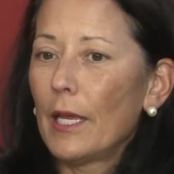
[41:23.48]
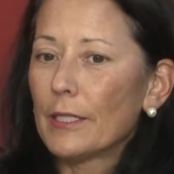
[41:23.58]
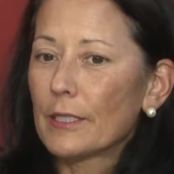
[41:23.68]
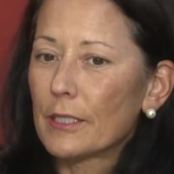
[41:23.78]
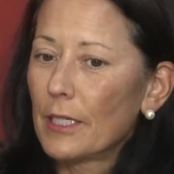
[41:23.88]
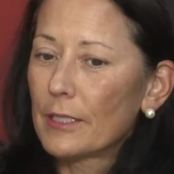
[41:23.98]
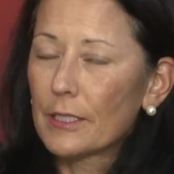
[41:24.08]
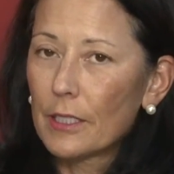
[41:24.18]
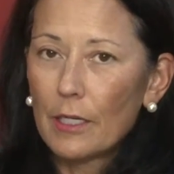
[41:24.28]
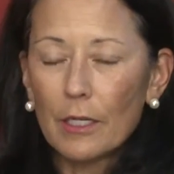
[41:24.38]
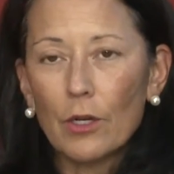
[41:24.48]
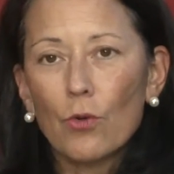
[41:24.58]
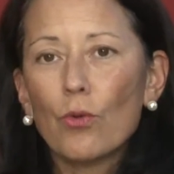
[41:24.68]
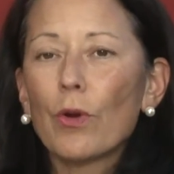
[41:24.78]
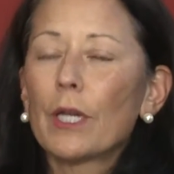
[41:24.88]
It's an
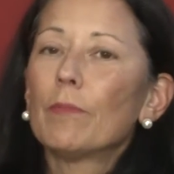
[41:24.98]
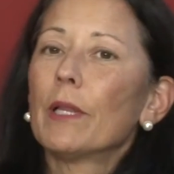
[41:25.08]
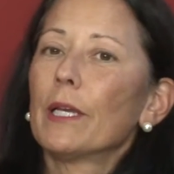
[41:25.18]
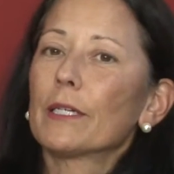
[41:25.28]
incredibly